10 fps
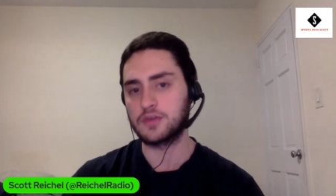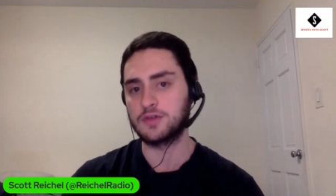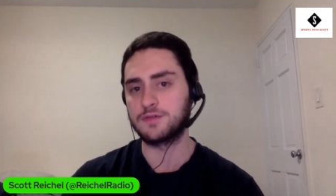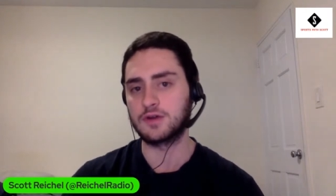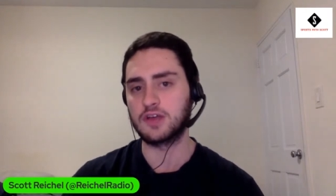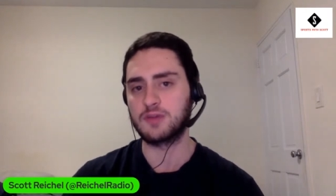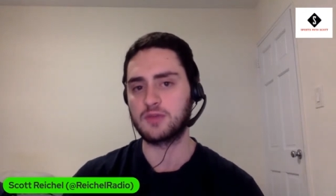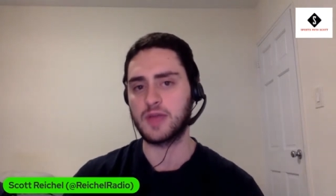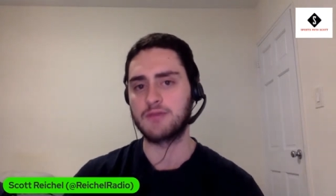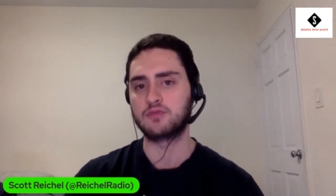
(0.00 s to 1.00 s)
That's good for us
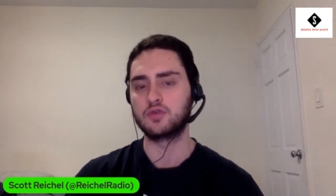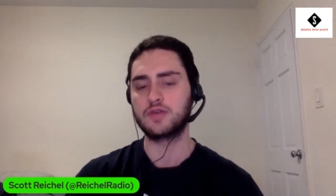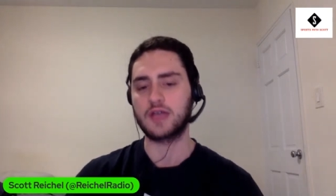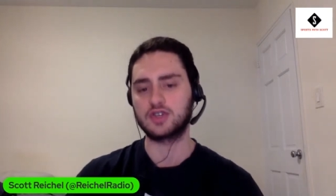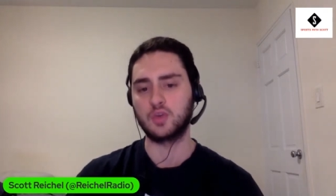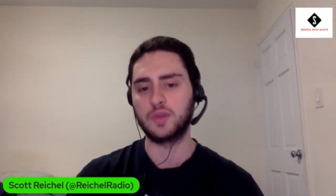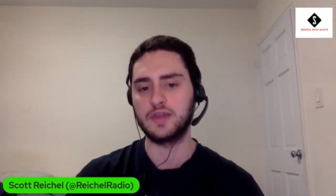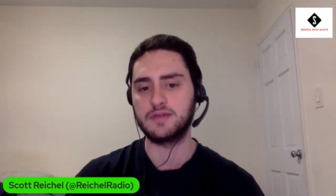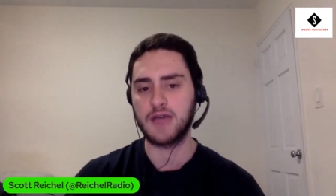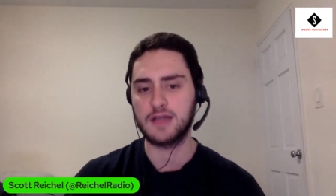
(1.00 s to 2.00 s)
because we have Ruud to actually
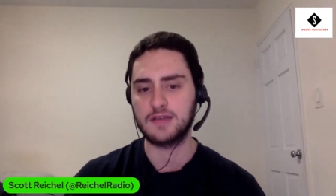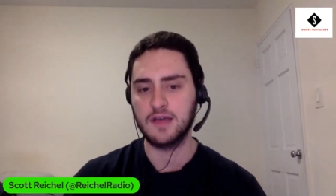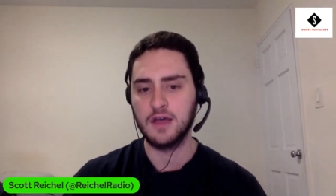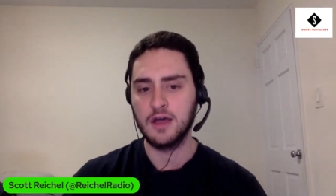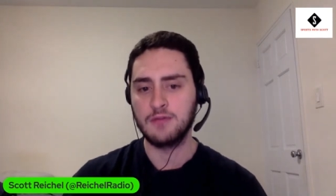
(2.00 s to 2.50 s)
win the event.